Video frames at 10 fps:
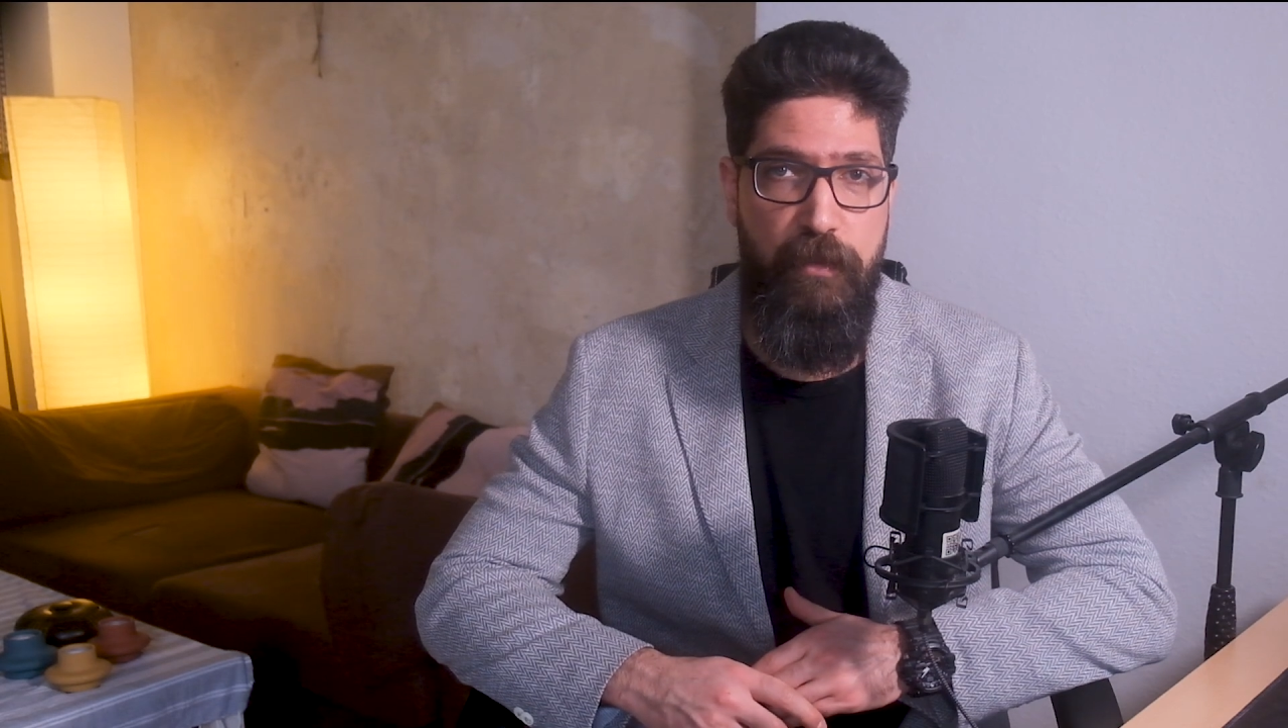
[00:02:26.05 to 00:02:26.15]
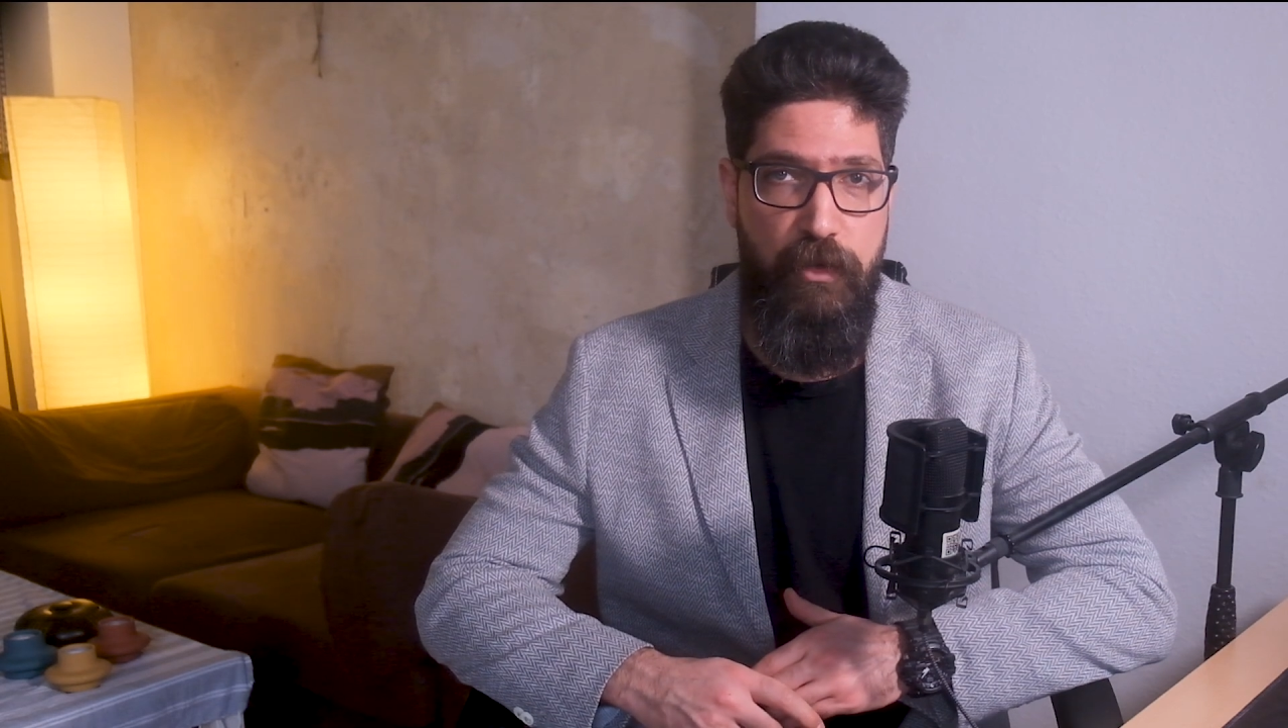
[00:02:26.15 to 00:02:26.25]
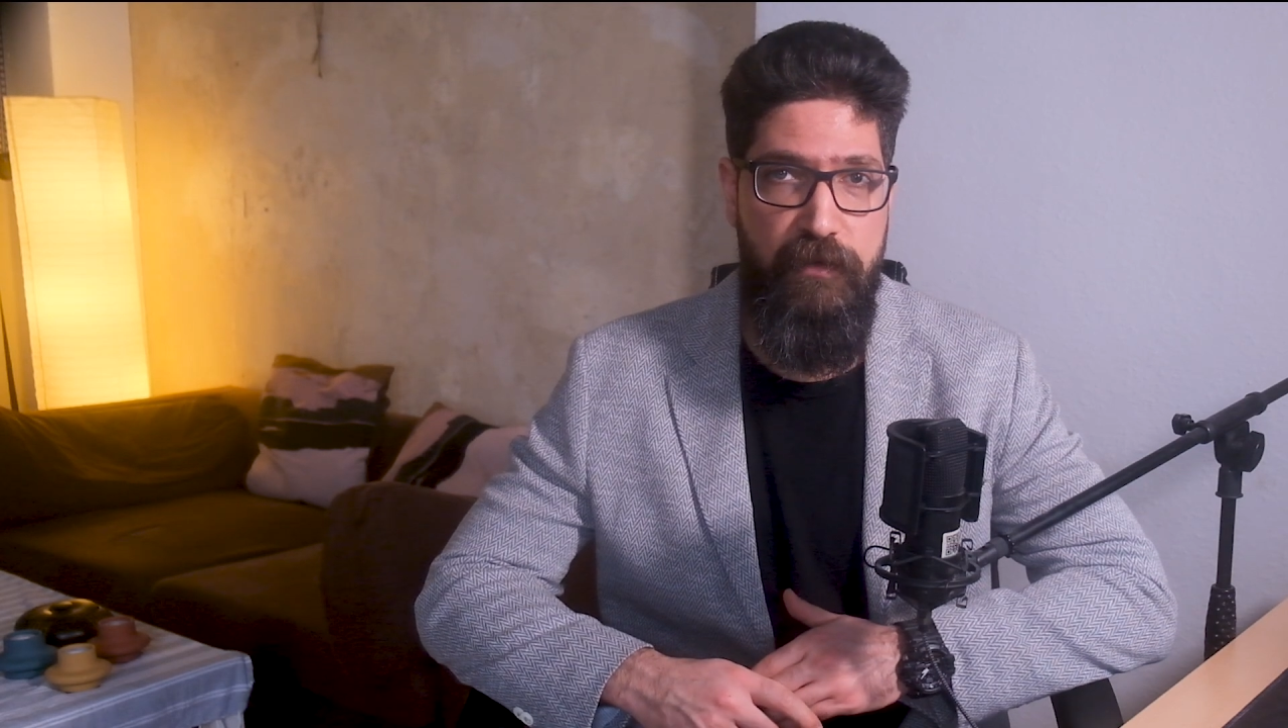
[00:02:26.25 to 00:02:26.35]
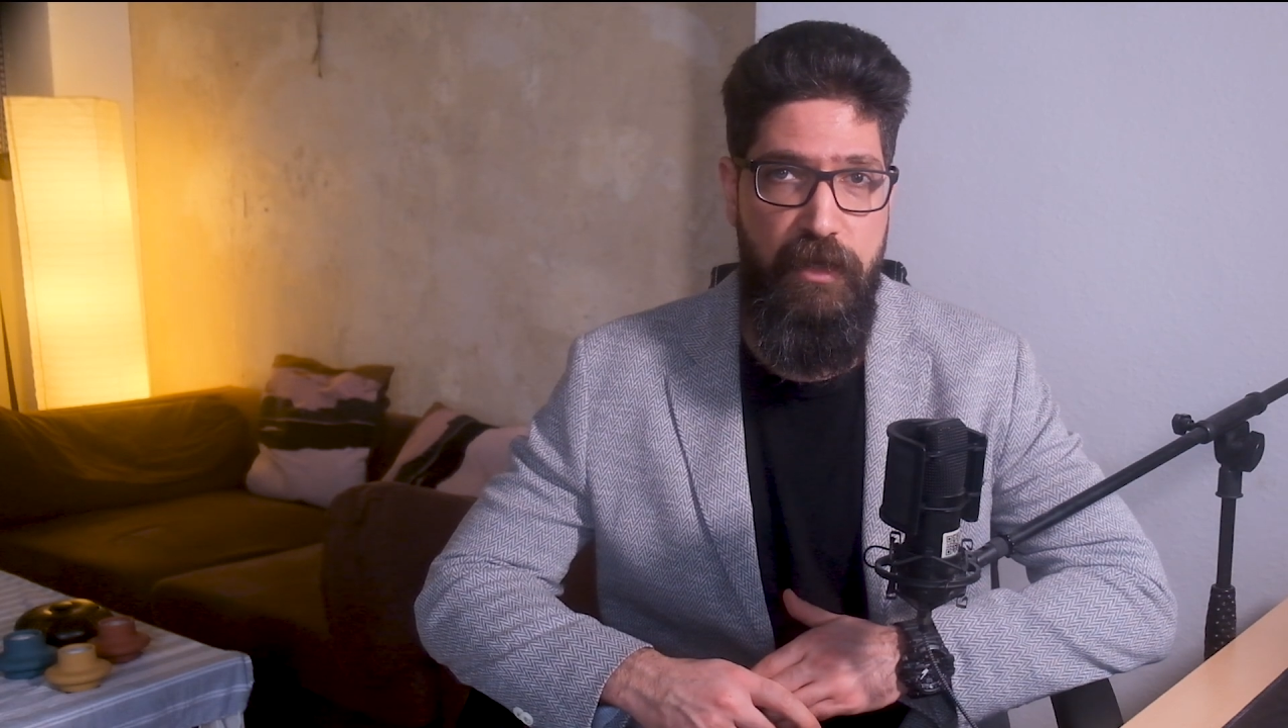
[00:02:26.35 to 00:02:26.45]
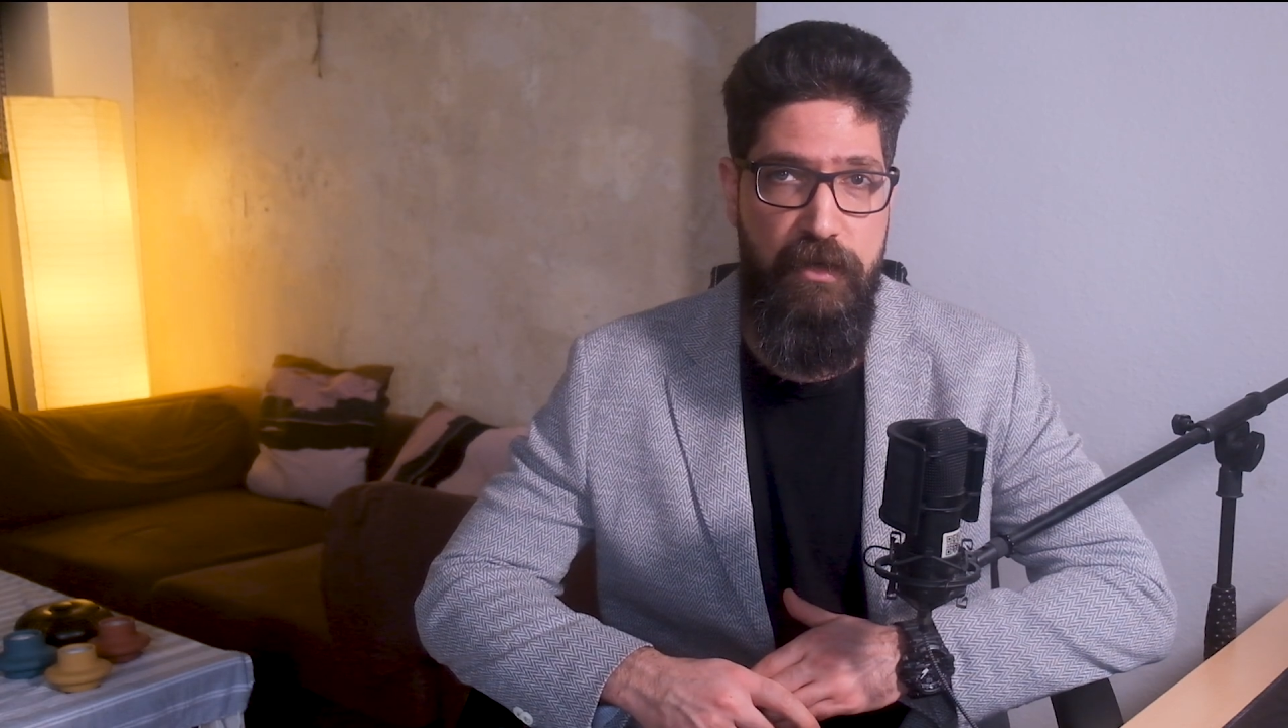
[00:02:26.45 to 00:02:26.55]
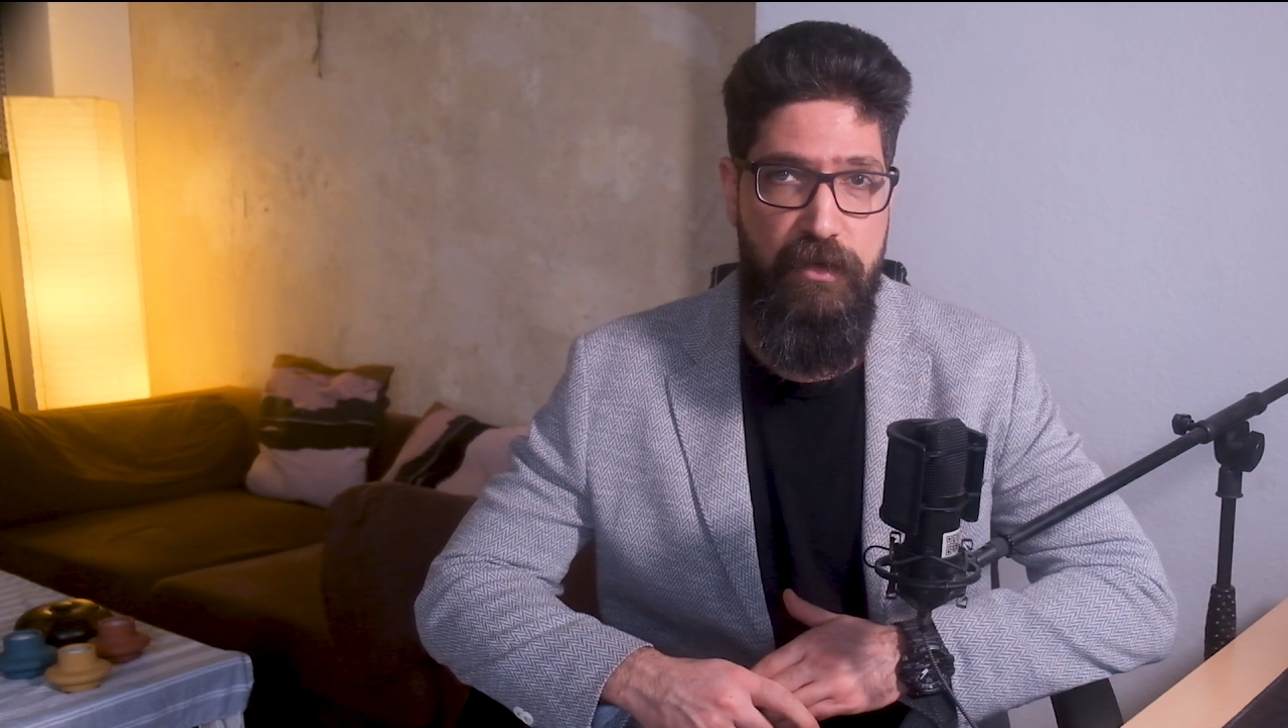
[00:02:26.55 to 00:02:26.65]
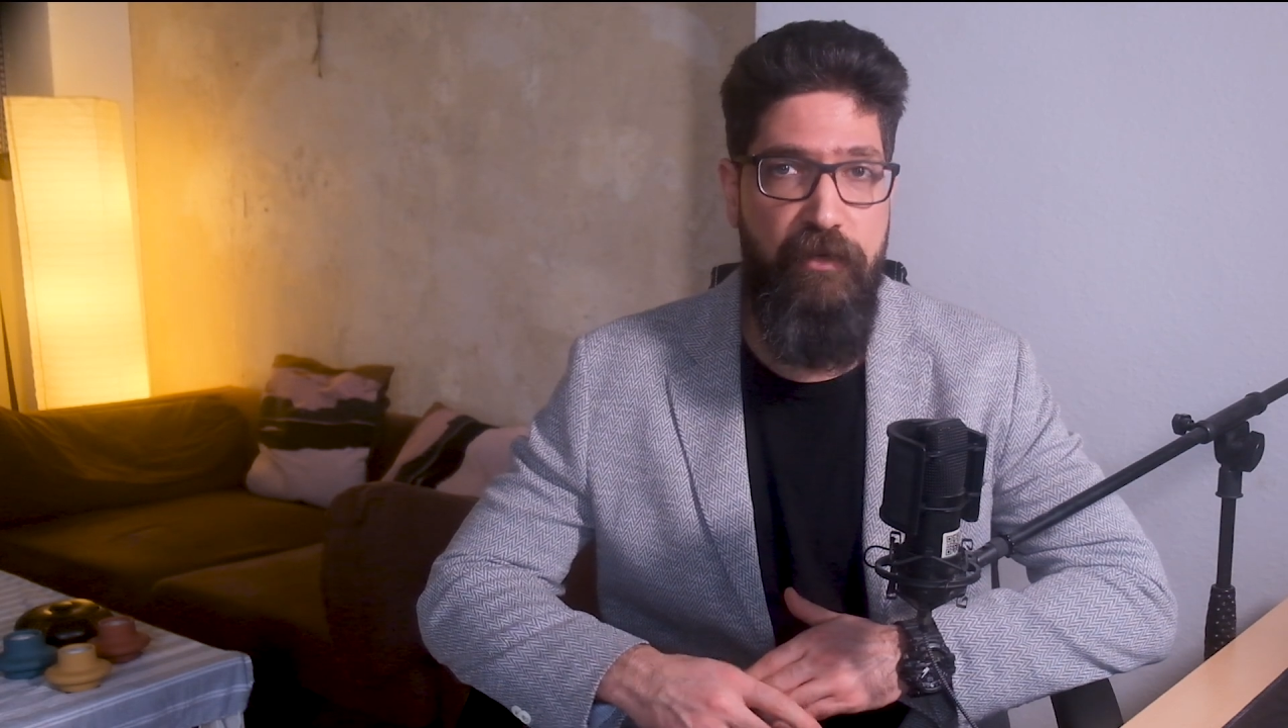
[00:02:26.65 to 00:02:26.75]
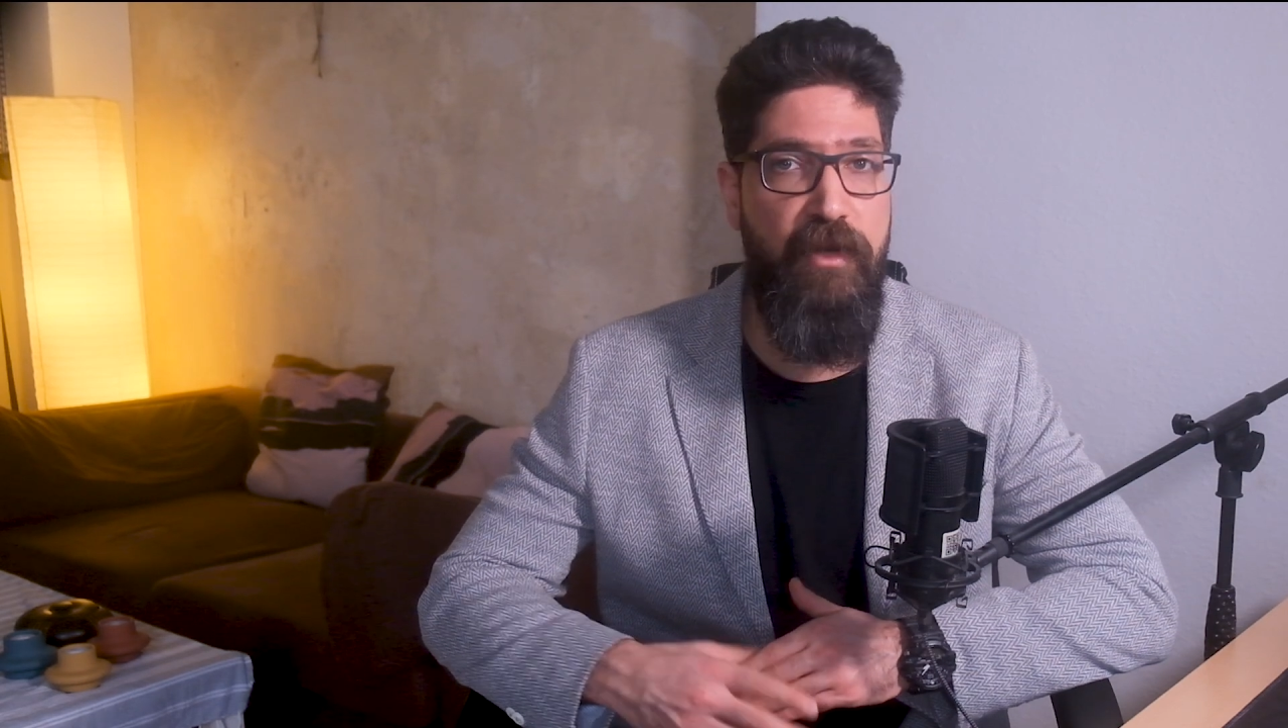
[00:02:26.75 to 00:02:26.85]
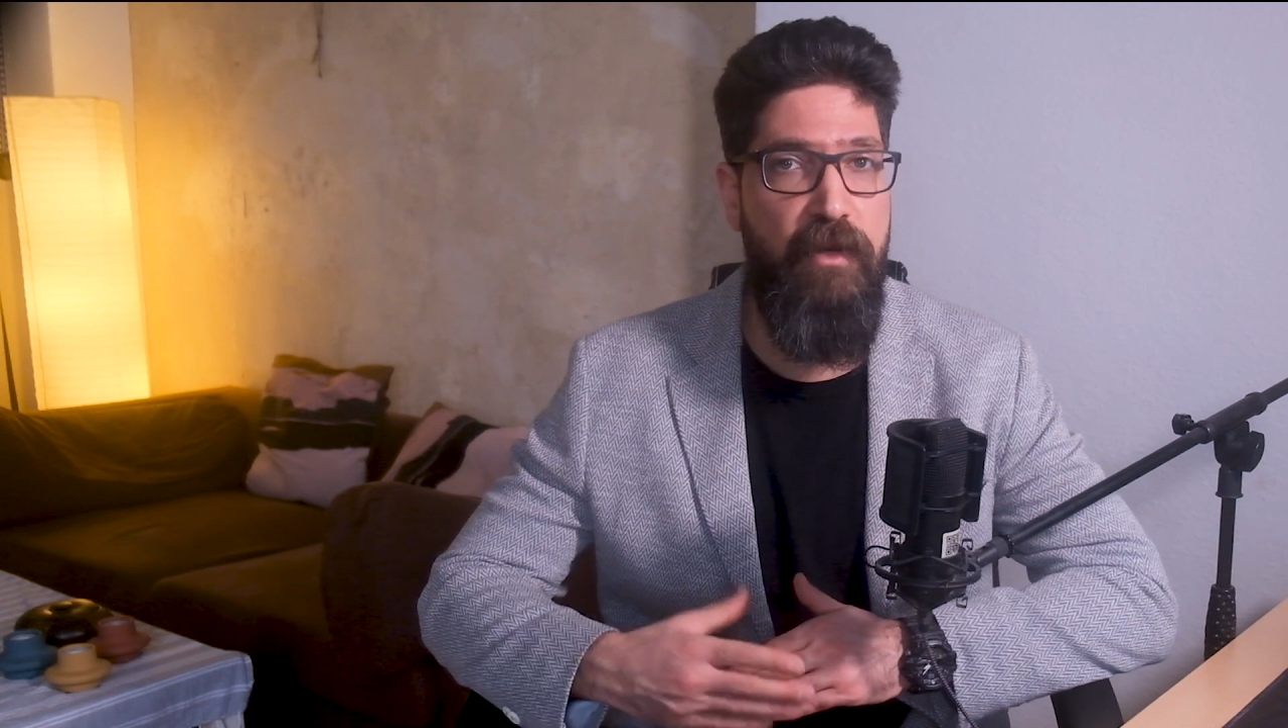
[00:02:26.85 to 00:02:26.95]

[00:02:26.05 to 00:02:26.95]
deportations